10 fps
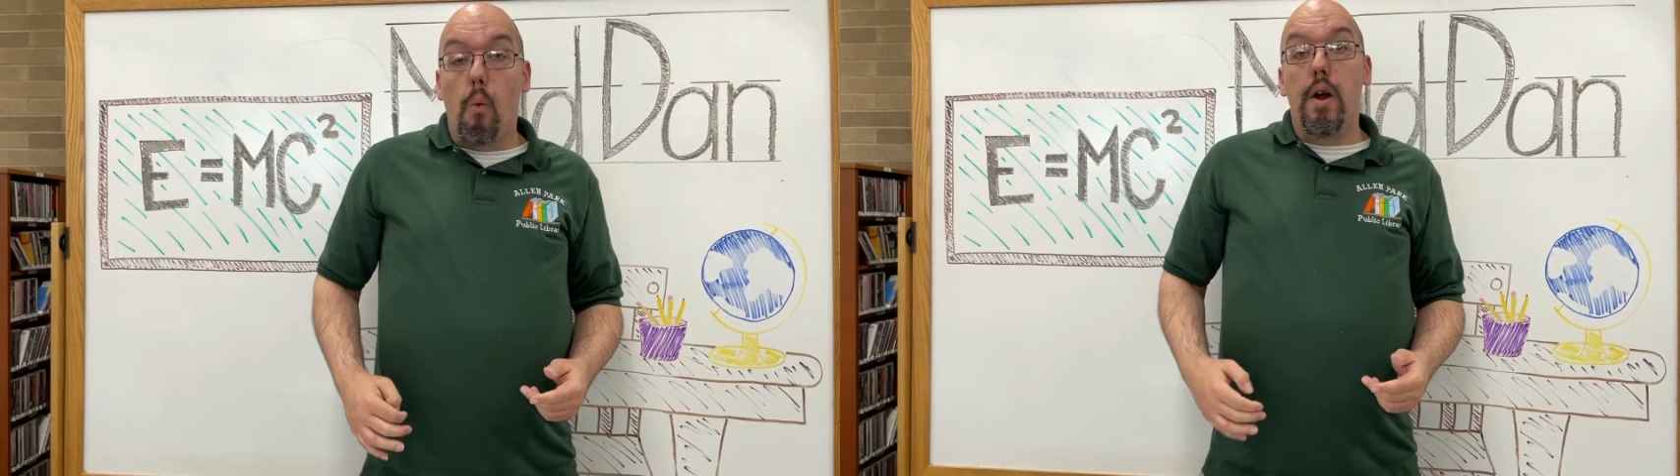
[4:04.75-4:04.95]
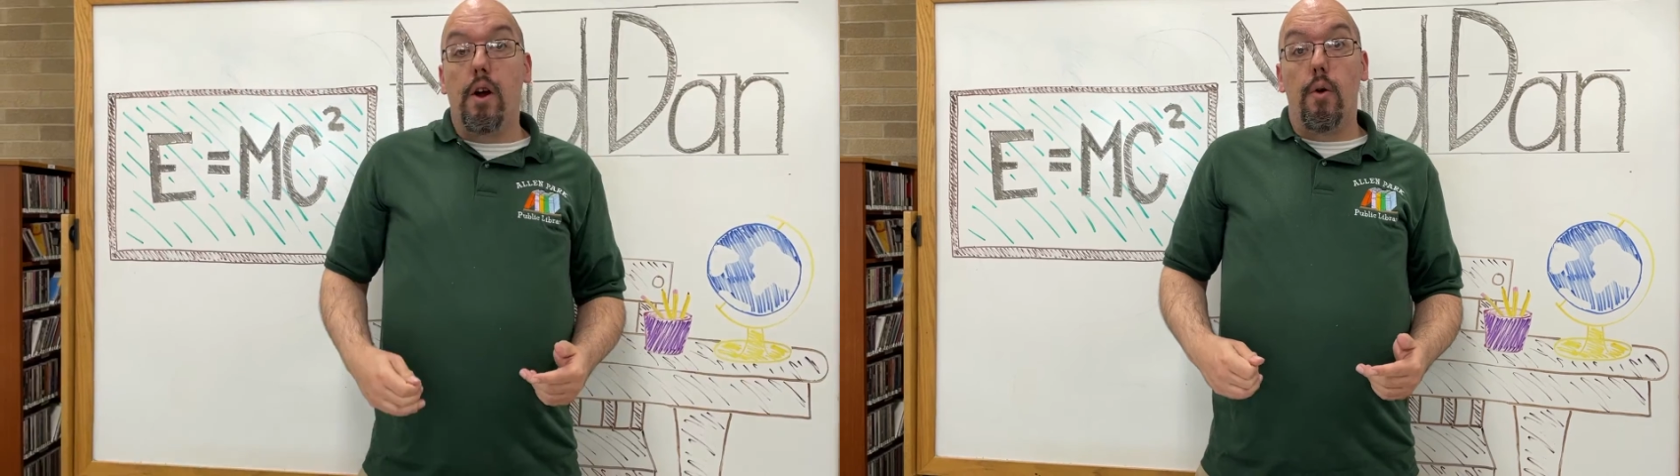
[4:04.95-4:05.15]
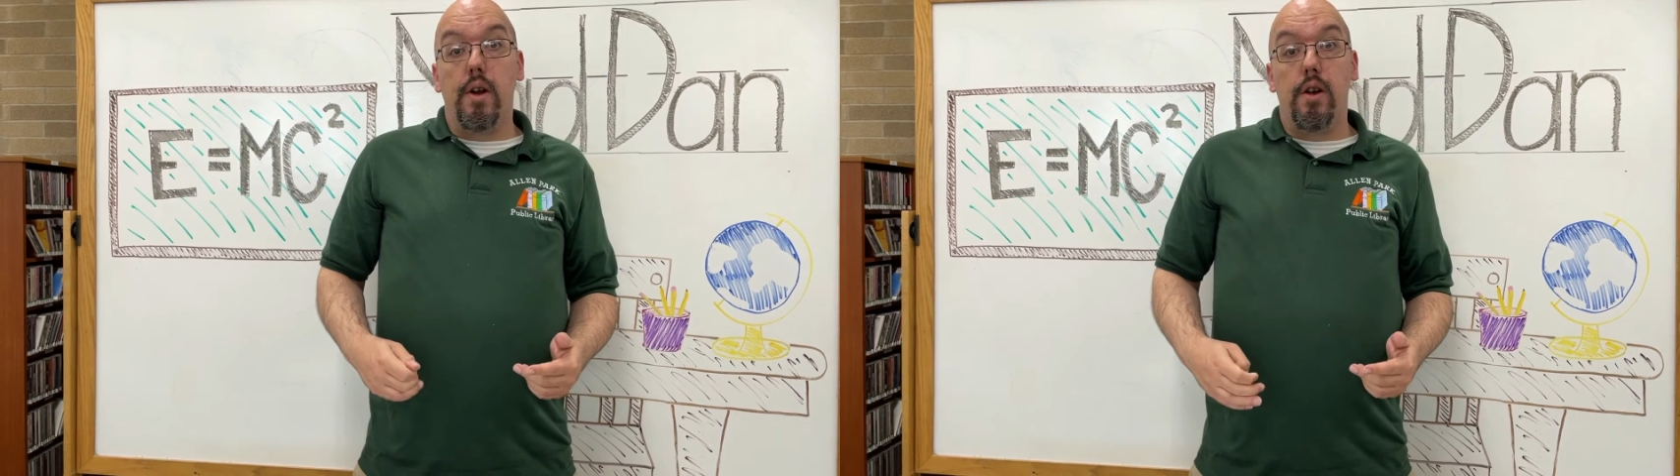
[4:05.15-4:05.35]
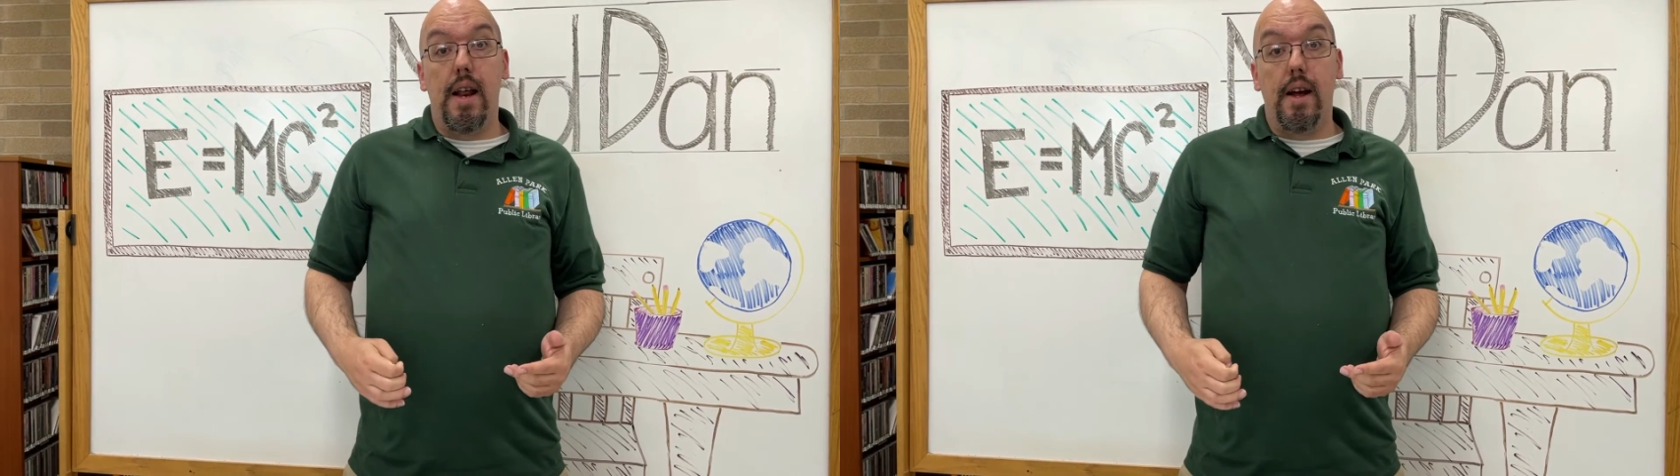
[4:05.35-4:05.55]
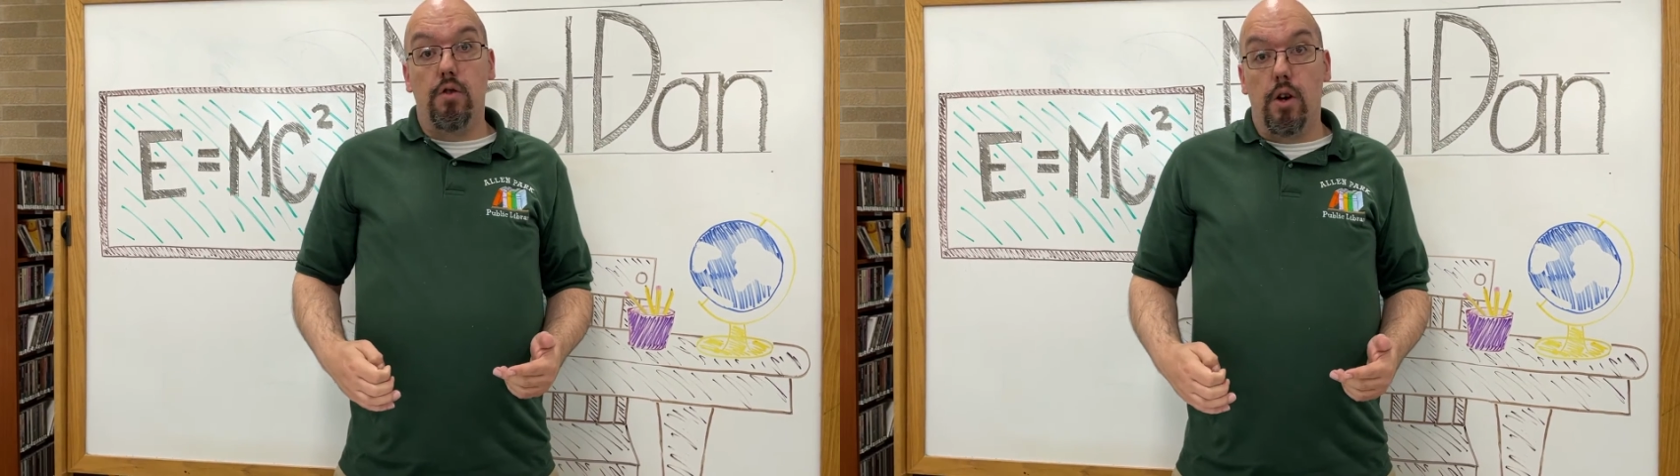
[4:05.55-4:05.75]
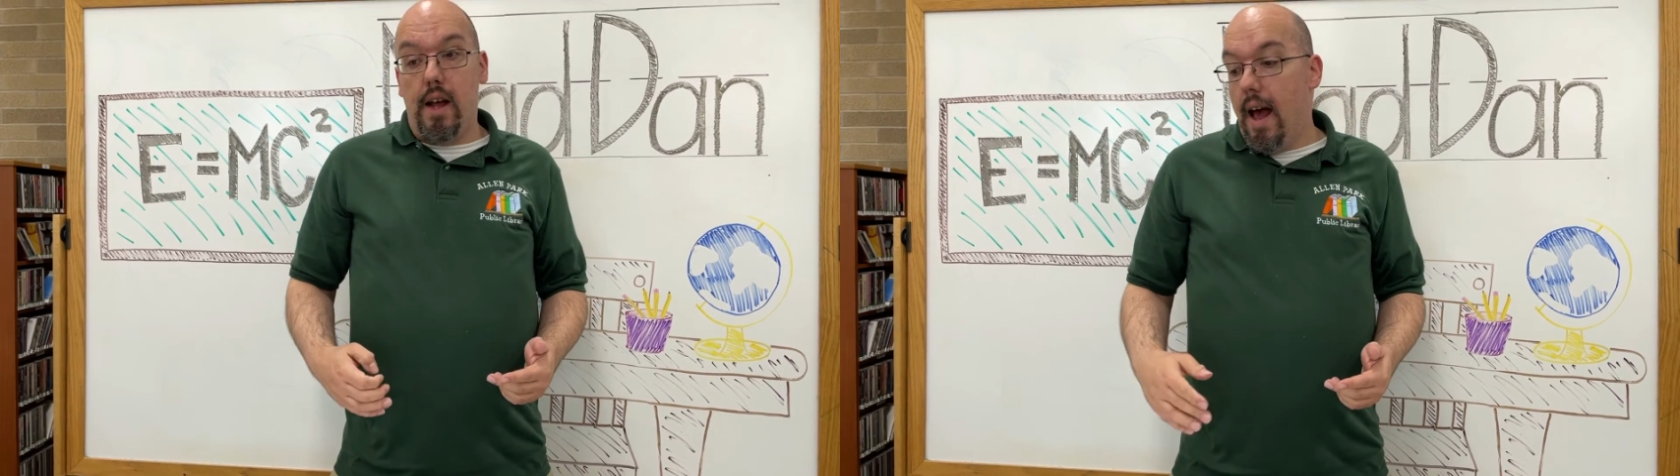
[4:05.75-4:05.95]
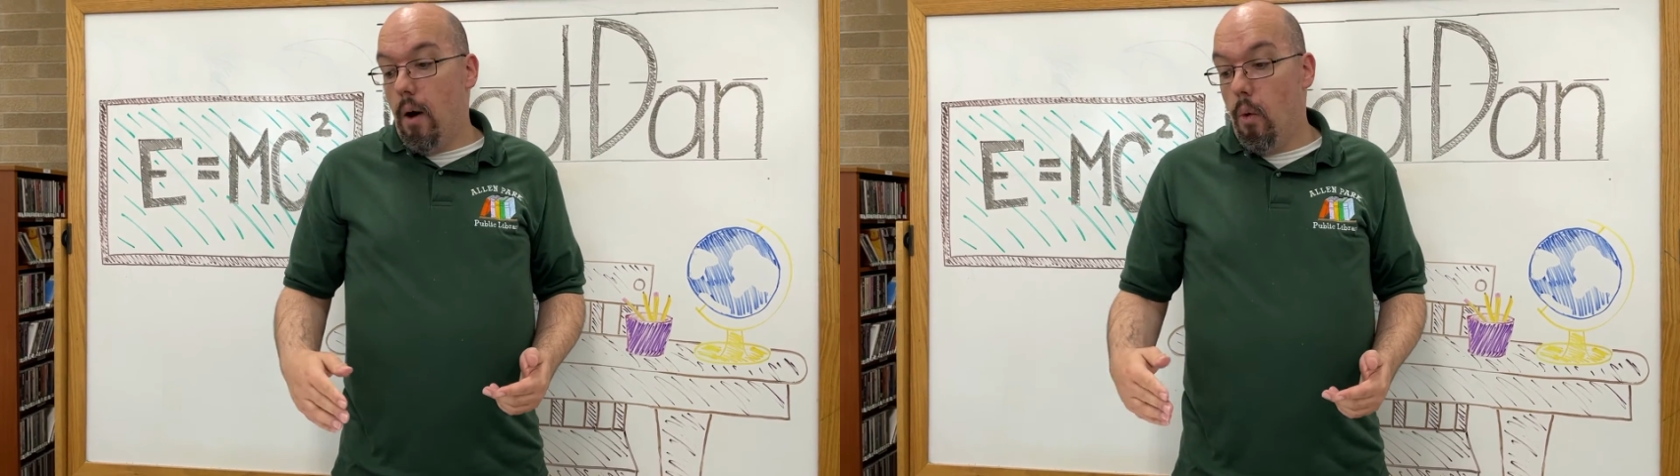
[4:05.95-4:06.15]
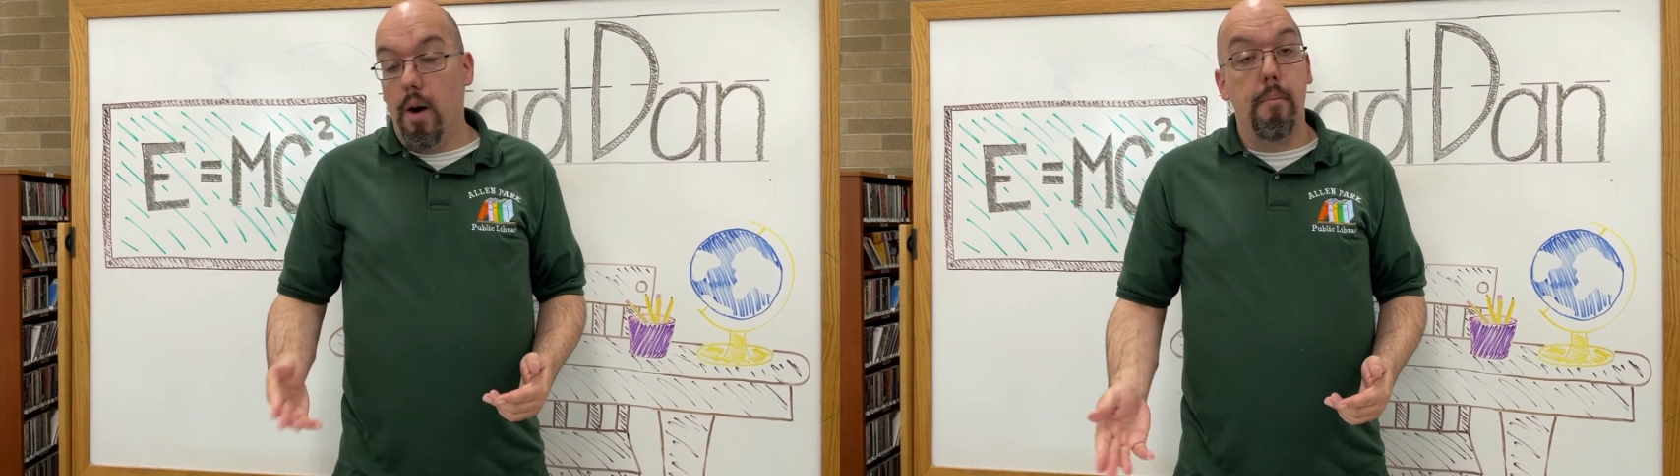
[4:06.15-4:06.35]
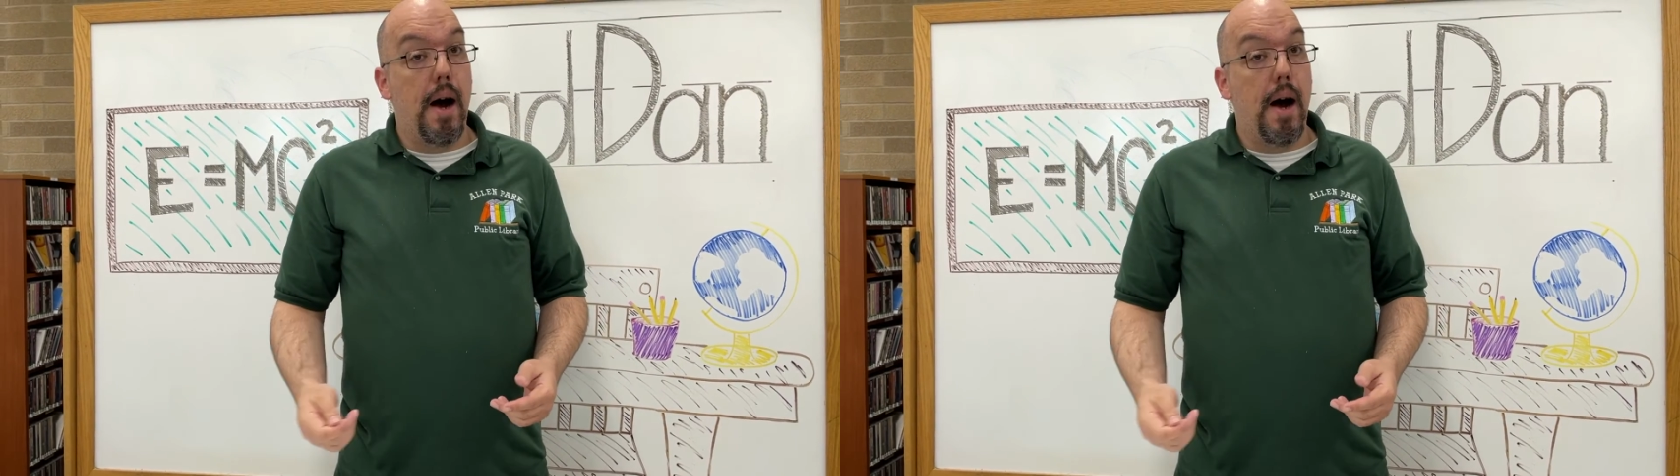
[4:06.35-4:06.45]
We are going to take a look at what